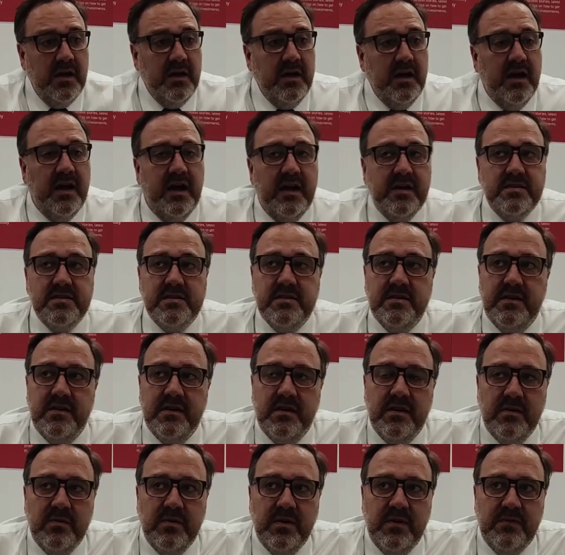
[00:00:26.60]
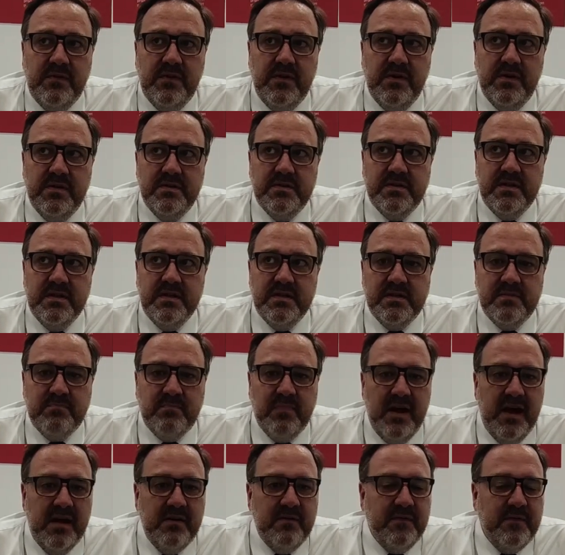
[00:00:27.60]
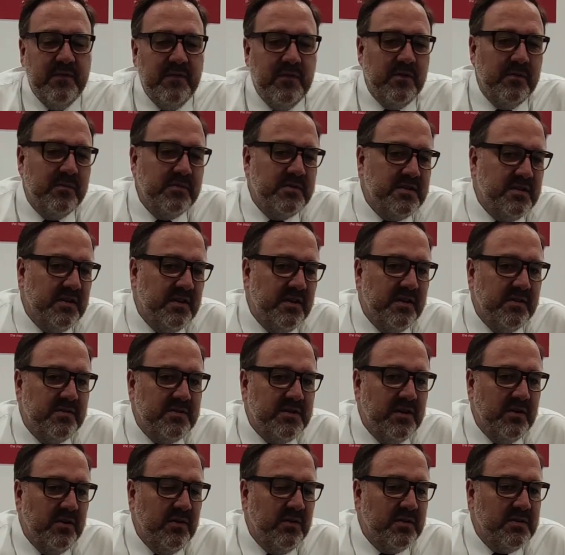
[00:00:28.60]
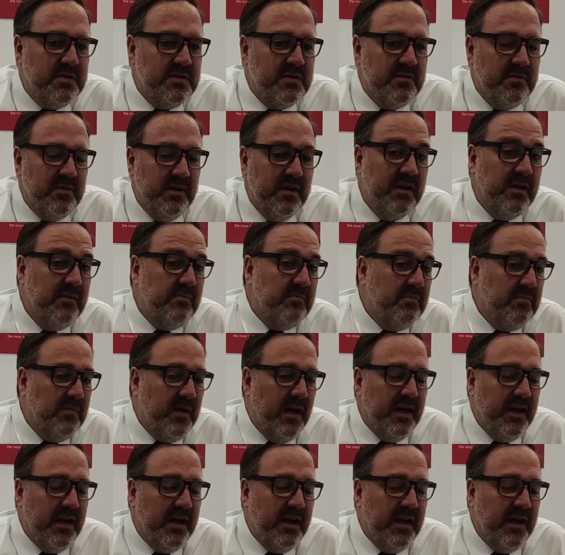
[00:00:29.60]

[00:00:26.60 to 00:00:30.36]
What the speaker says: Yeah, actually, we've used this platform to launch really,